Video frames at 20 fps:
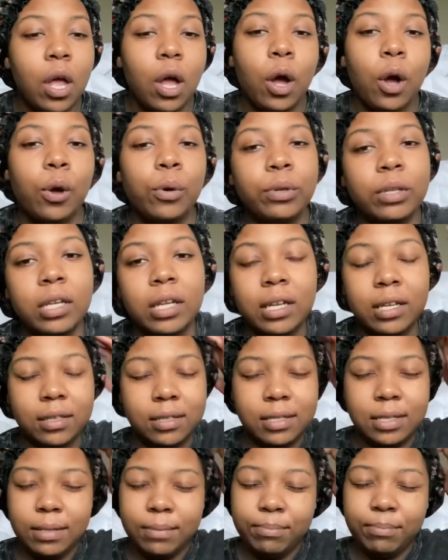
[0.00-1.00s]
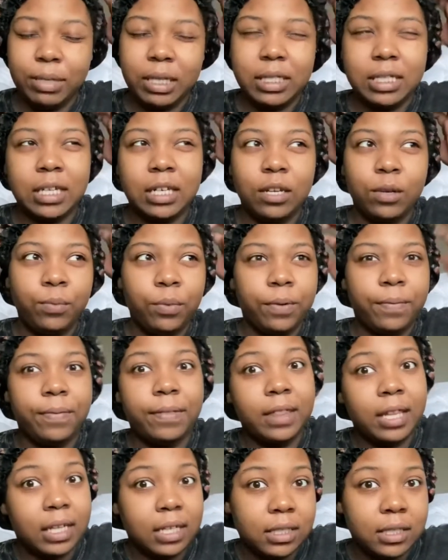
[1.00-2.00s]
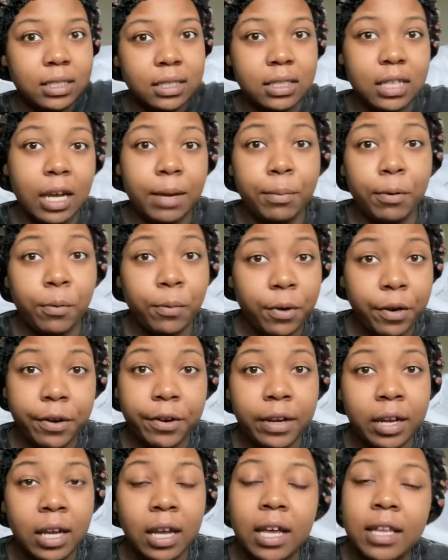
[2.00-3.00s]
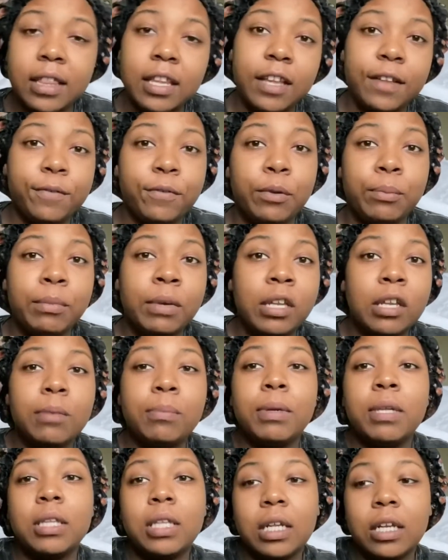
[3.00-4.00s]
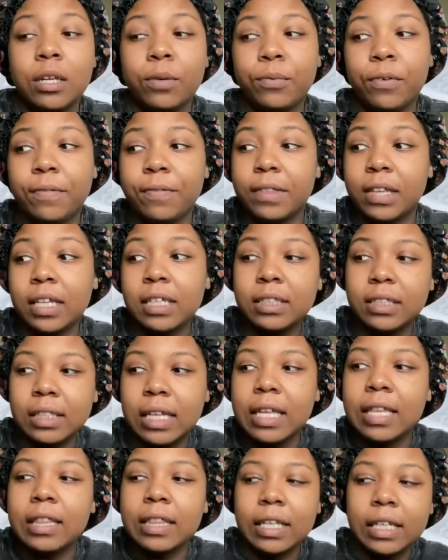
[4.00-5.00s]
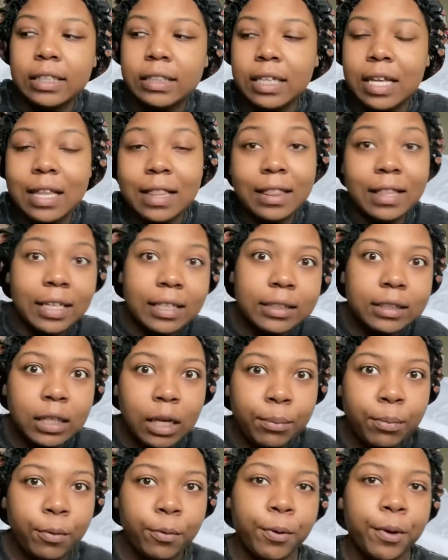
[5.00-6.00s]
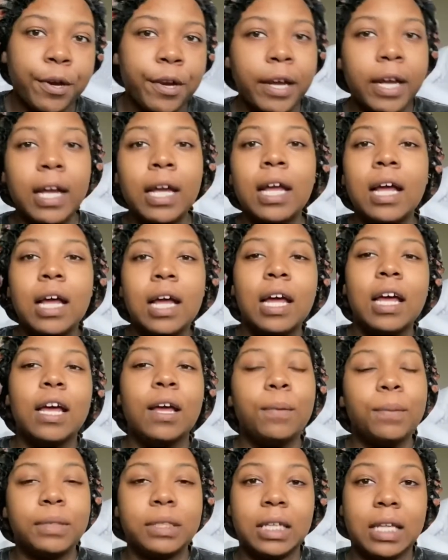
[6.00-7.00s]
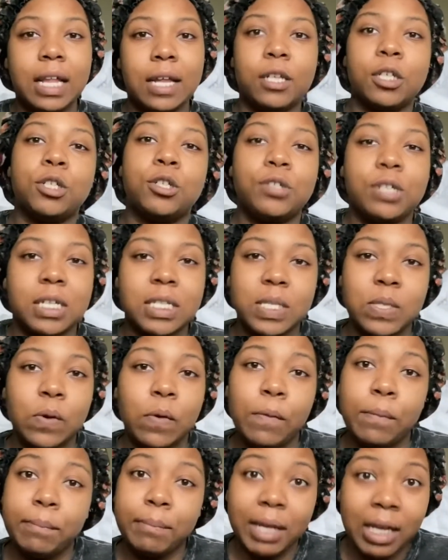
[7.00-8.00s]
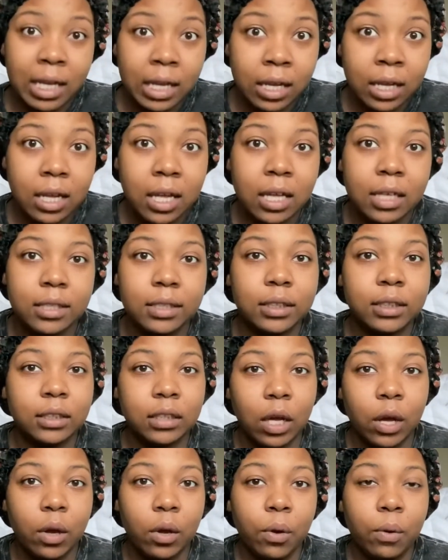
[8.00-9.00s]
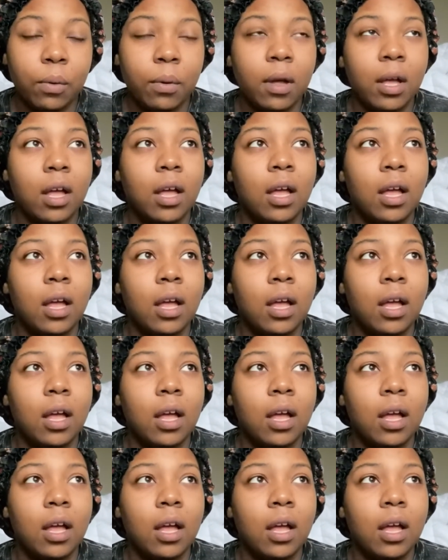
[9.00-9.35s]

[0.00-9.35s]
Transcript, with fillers: only be dealing with this type of worry, and then for me to be dealing with this and this and this type of worry, it was a lot of stress on me. So,